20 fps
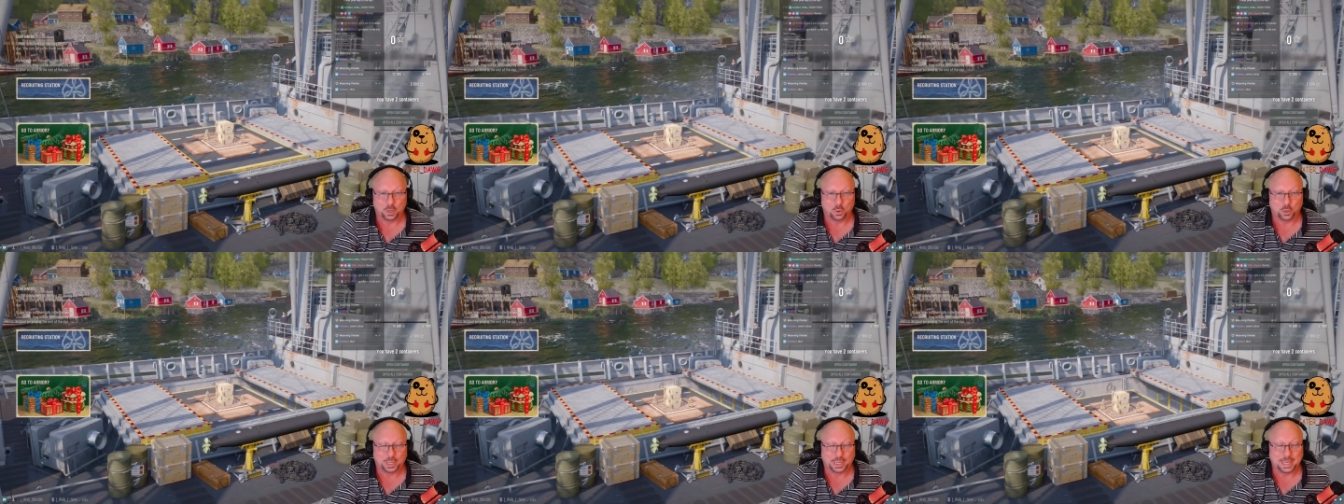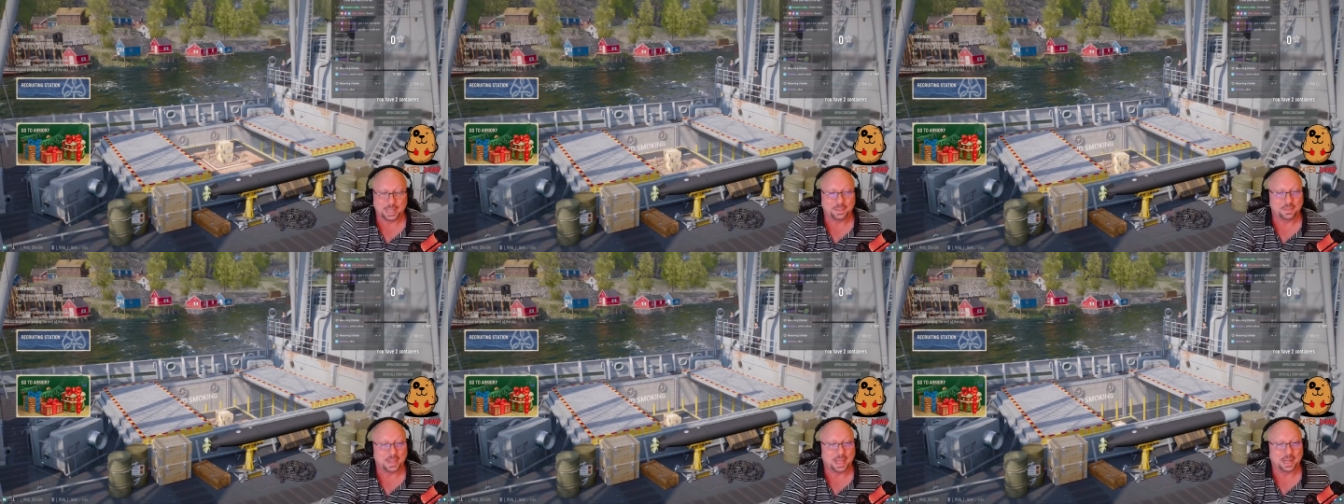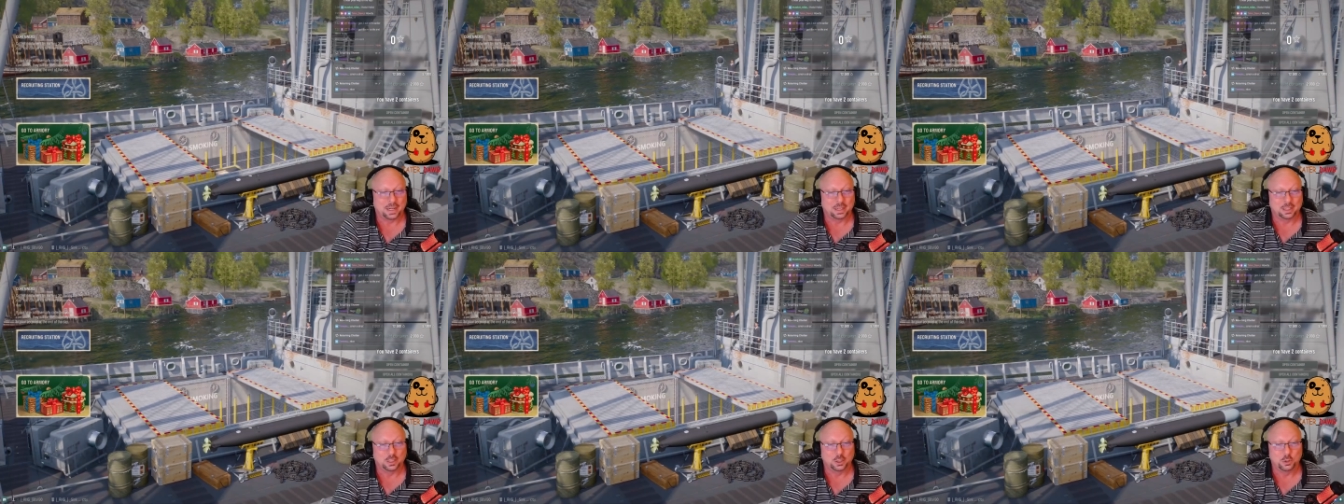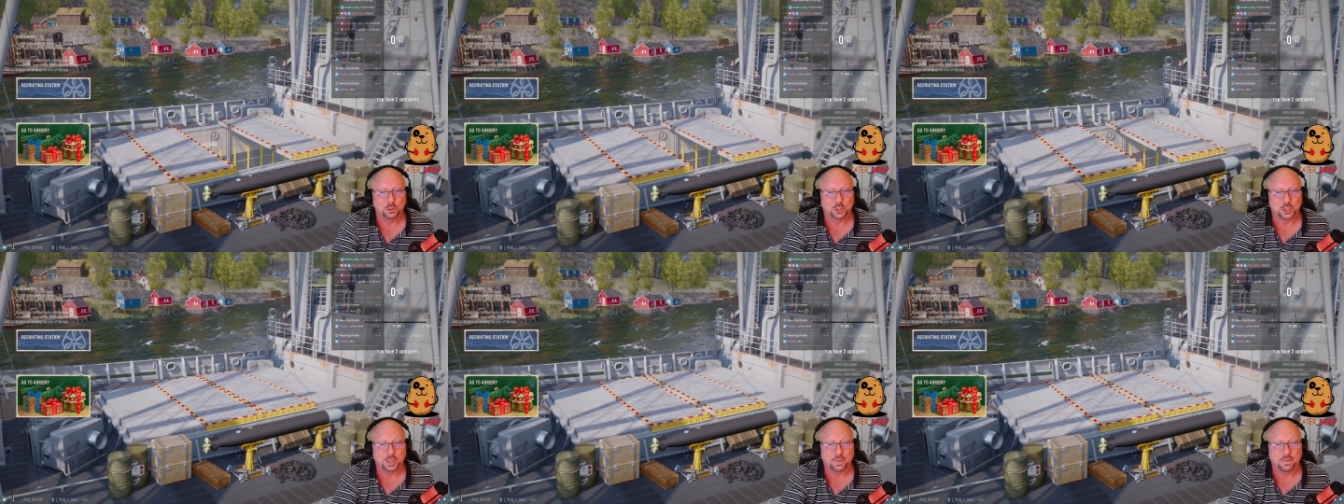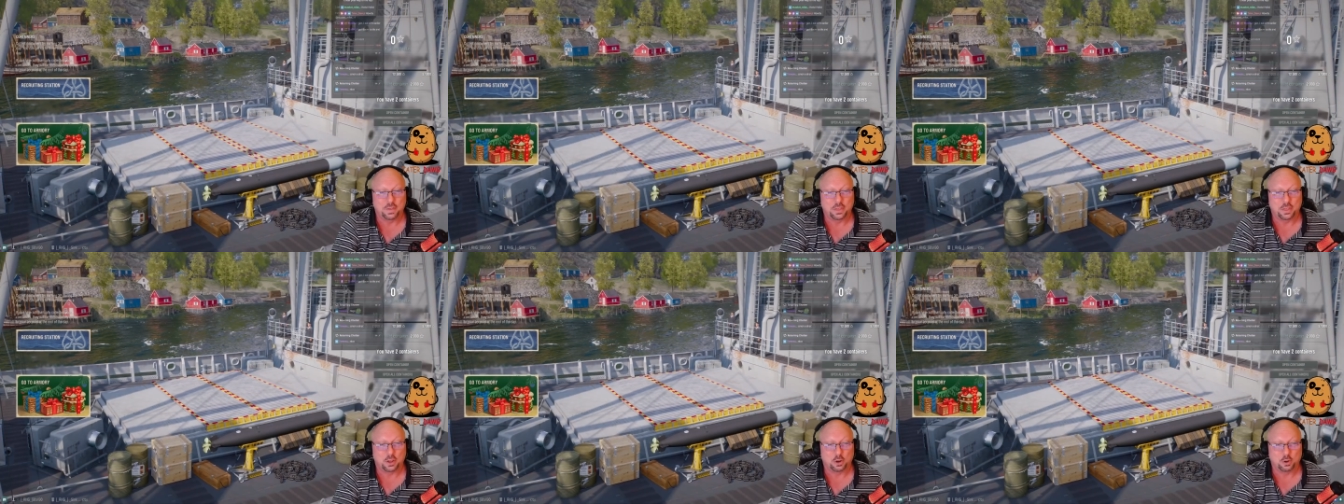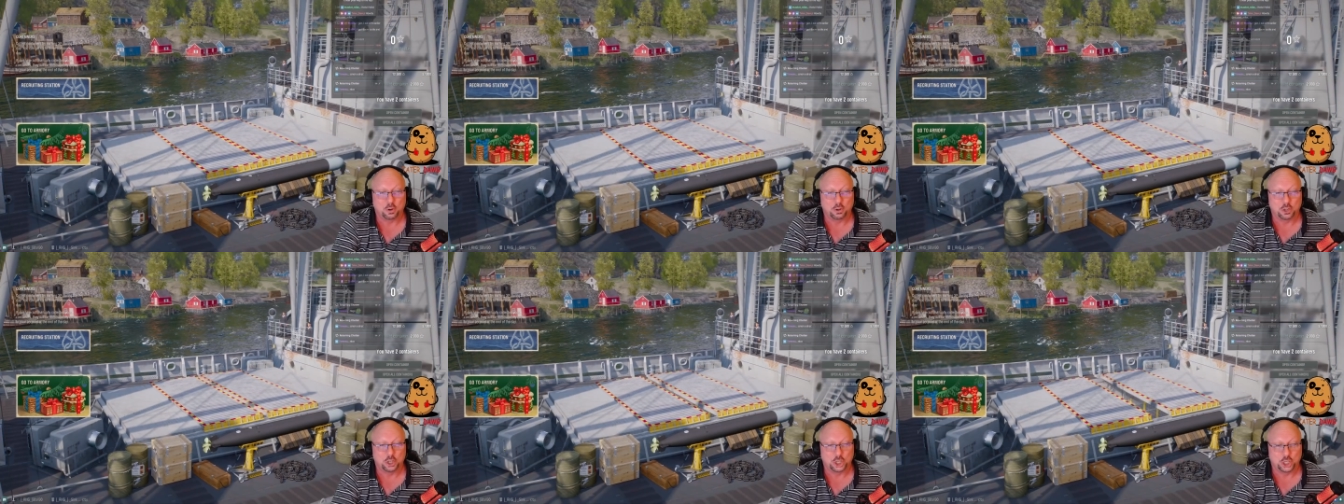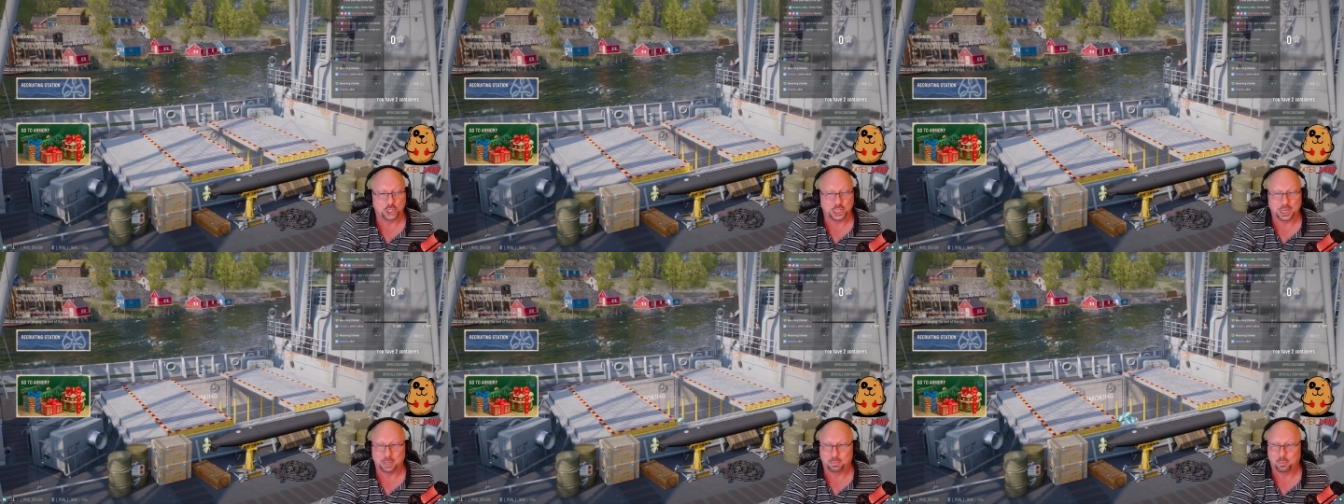to get that elusive third
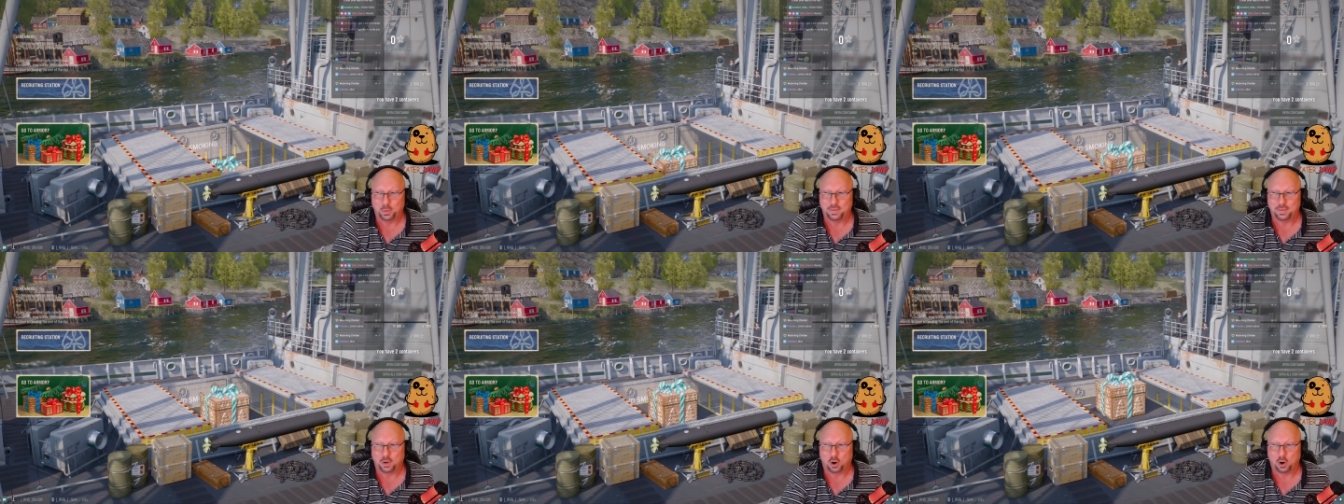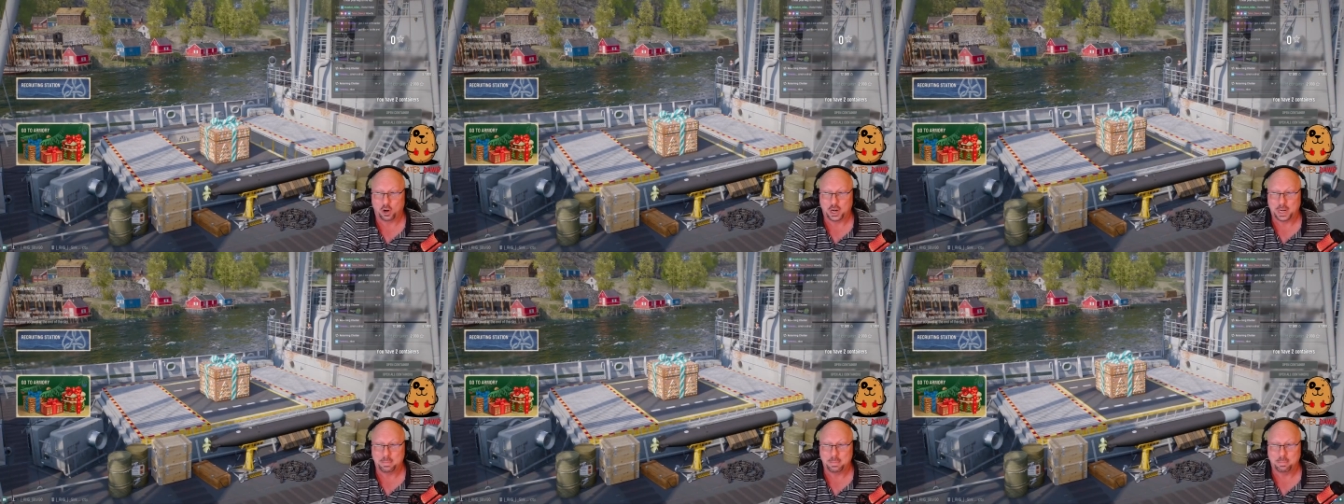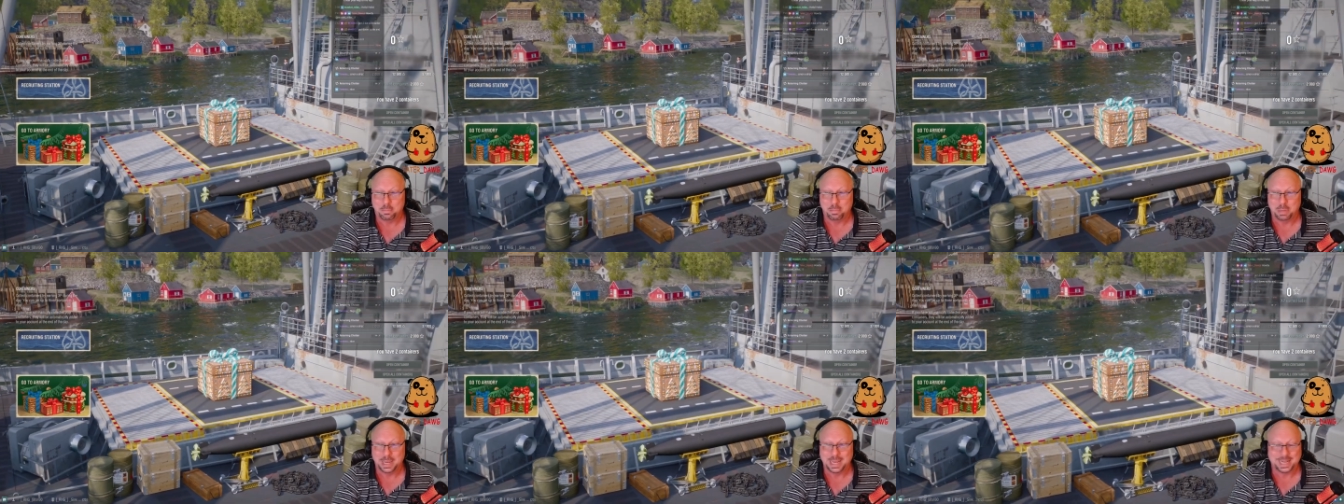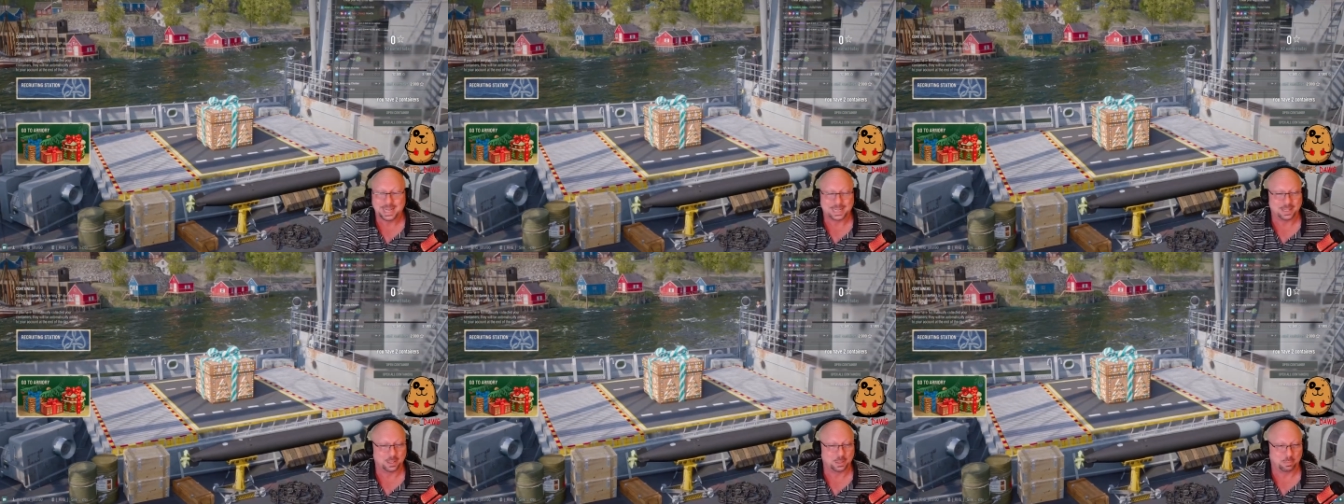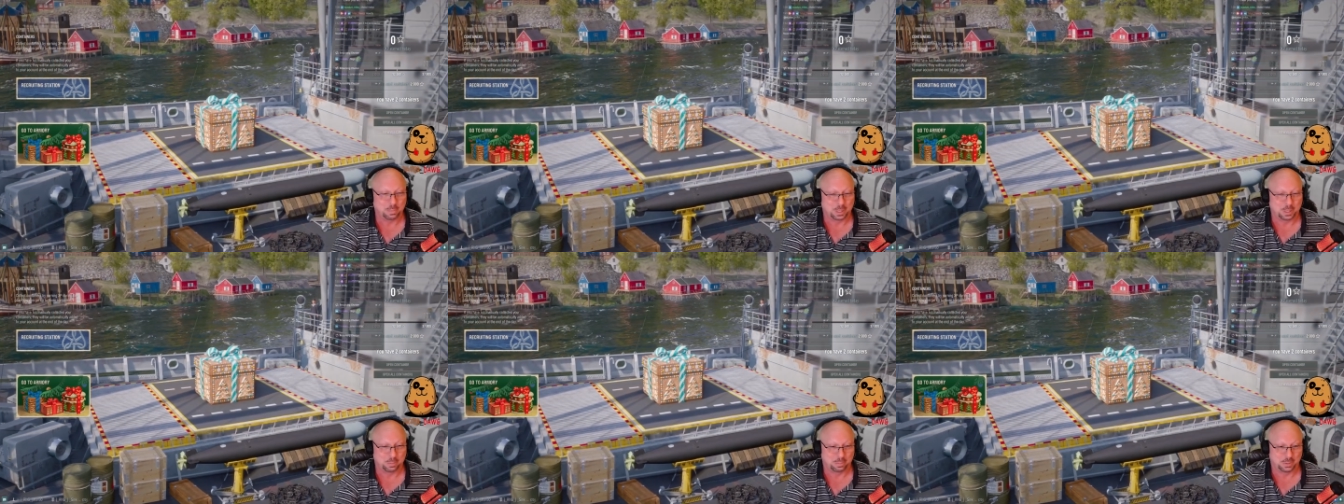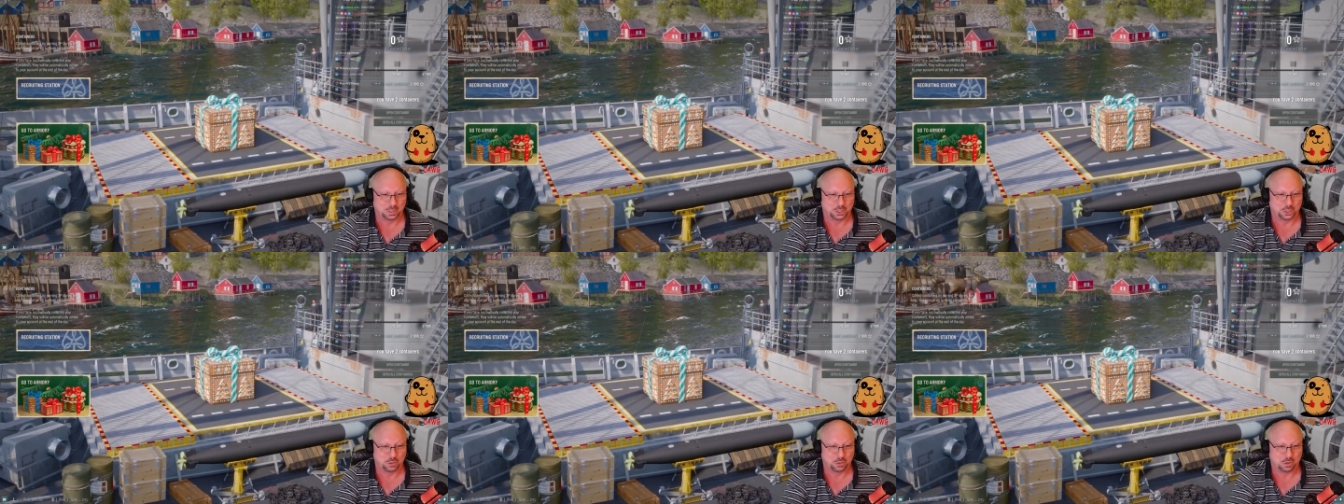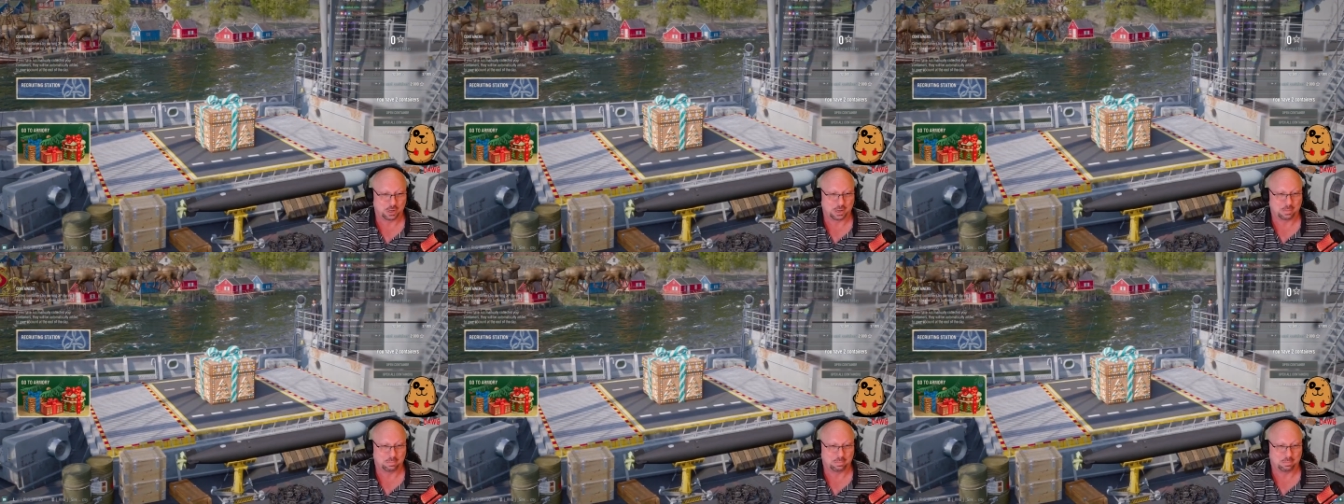ship? We've already beat the published drop